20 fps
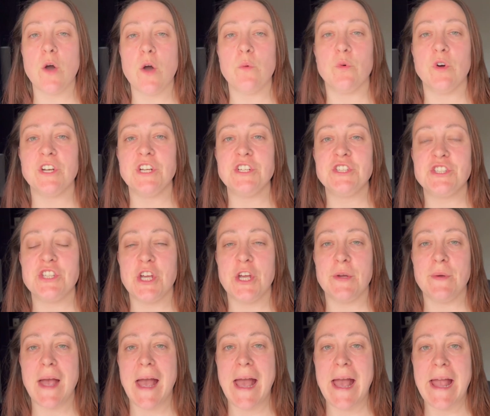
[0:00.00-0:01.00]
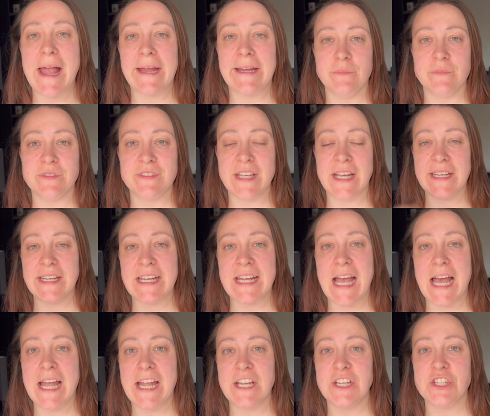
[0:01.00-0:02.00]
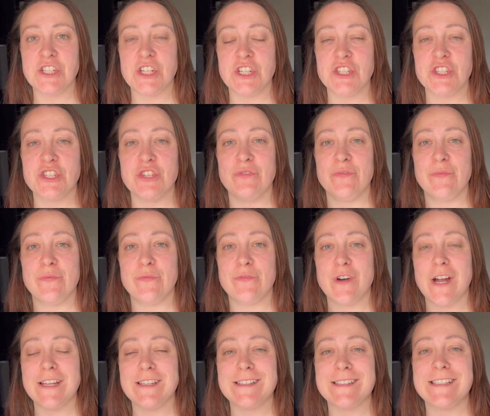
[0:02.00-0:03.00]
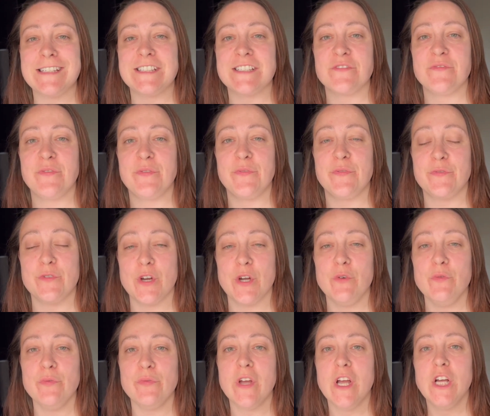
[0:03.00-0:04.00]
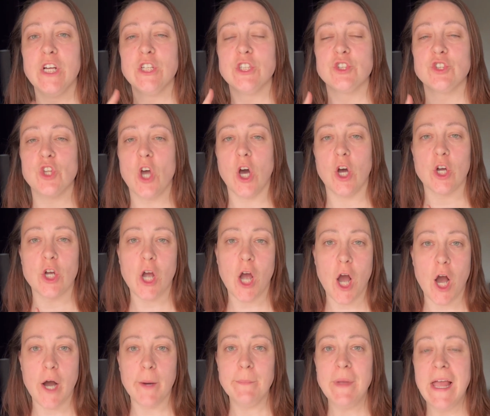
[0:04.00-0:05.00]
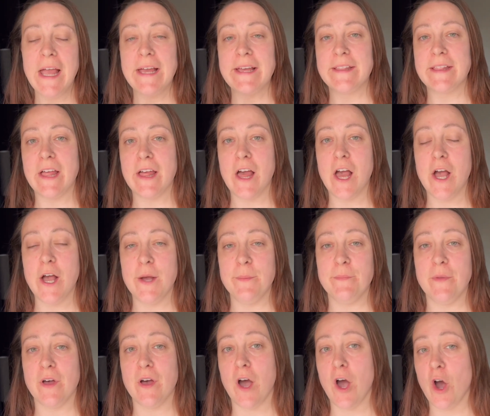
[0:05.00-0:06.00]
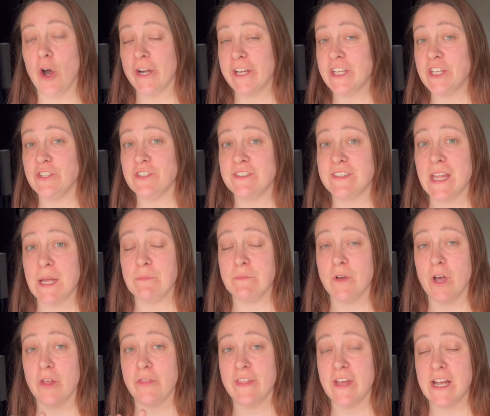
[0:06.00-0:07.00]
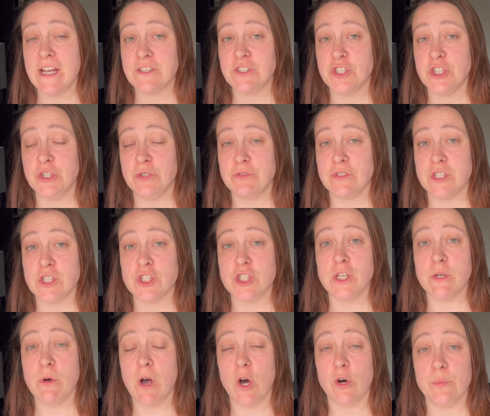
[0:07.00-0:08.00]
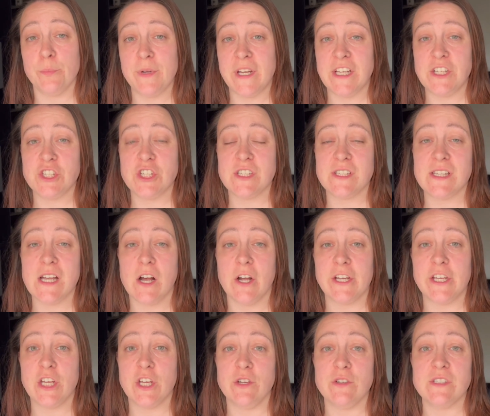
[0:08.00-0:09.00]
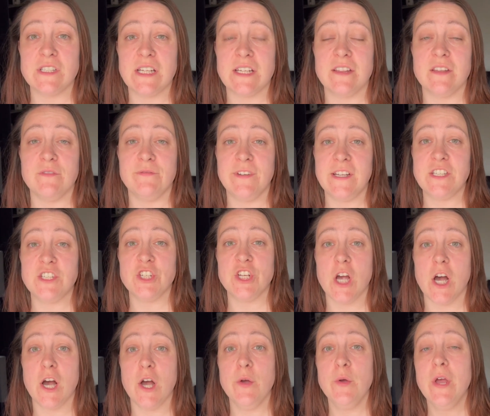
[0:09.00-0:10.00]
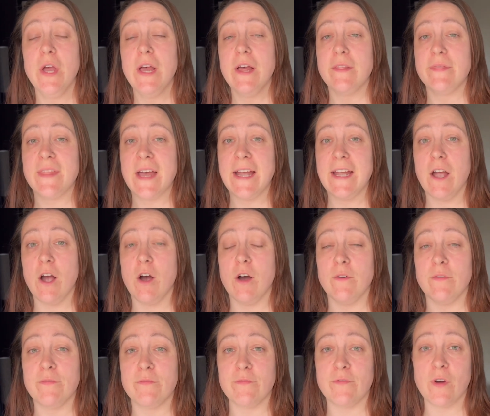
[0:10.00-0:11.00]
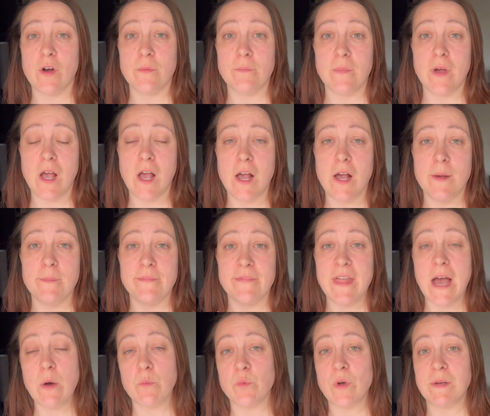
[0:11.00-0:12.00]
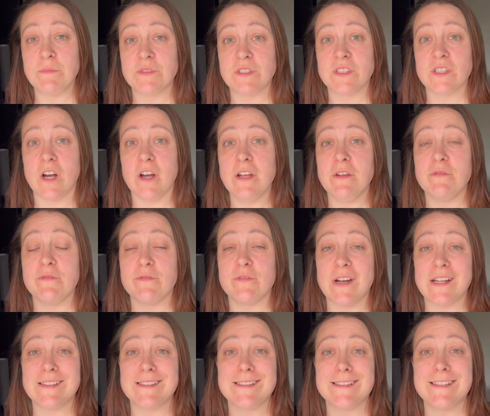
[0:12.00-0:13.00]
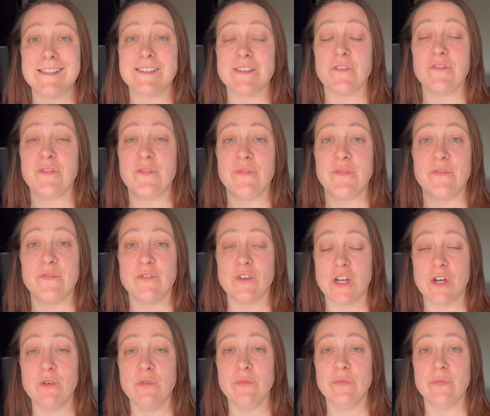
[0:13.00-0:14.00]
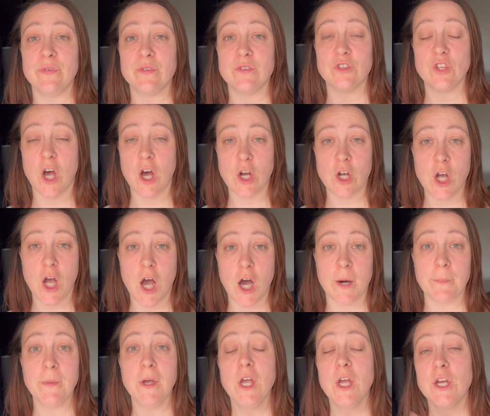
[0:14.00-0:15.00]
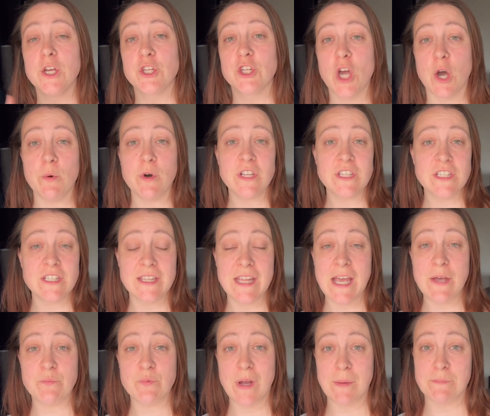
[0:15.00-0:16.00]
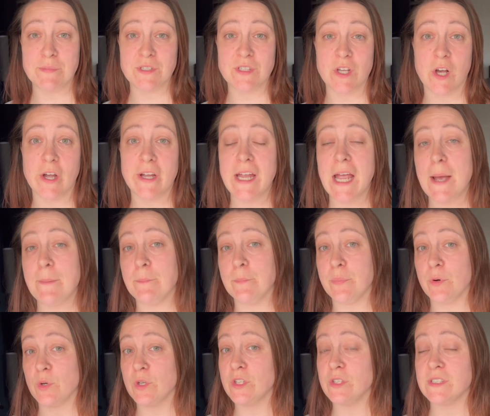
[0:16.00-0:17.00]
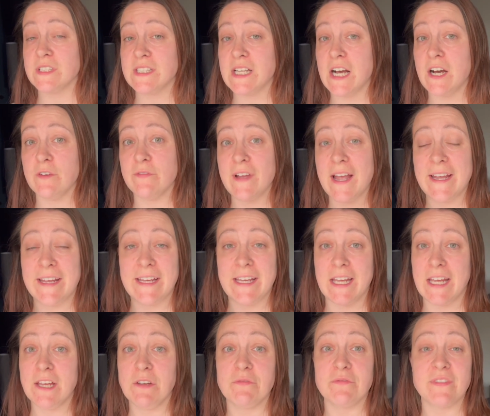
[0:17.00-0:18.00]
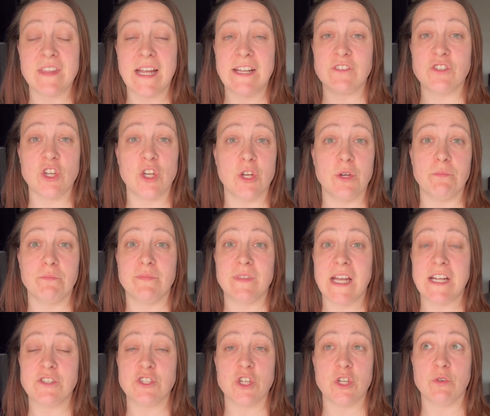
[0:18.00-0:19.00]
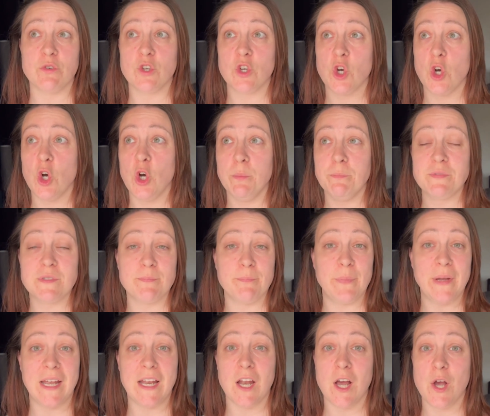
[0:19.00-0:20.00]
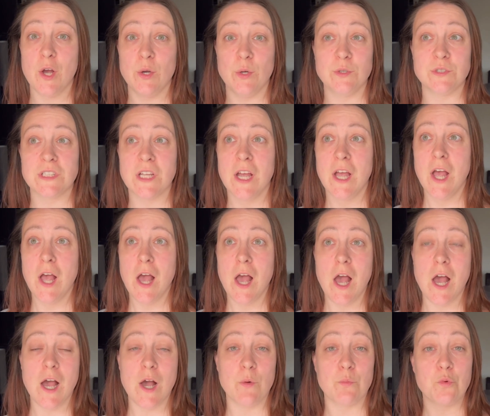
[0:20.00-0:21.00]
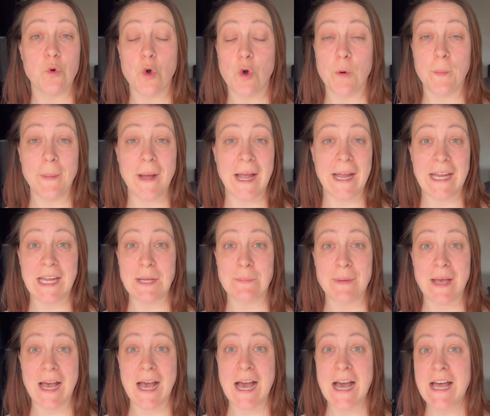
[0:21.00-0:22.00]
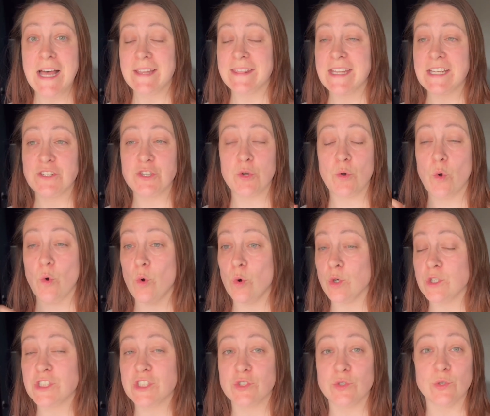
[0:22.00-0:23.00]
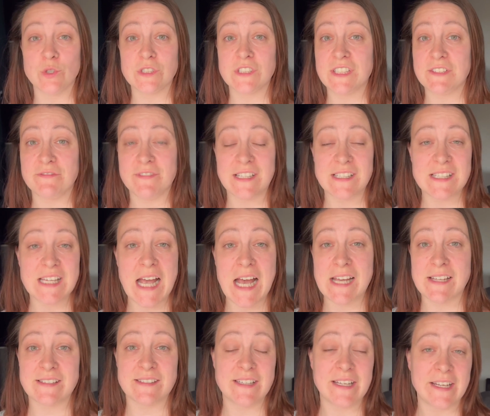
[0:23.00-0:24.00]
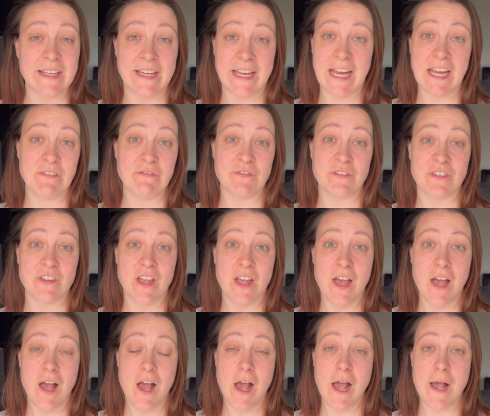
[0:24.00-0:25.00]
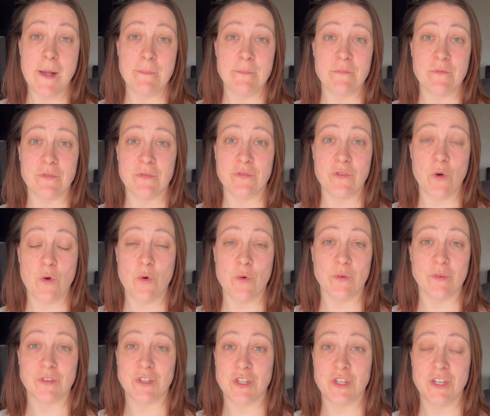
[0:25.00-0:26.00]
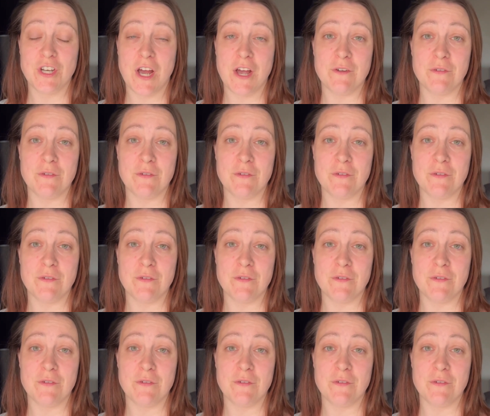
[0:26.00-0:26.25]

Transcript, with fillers: want to do a dedication to Francis Com. Um, I use them, they're two, the two old pictures that I use in the video, they are from um, that website, francisfrith.com. Go onto their website and book yourself a gift. They do, they do cups, pillows, uh, wallpaper. They do all sorts of fantastic gifts um, for, you know,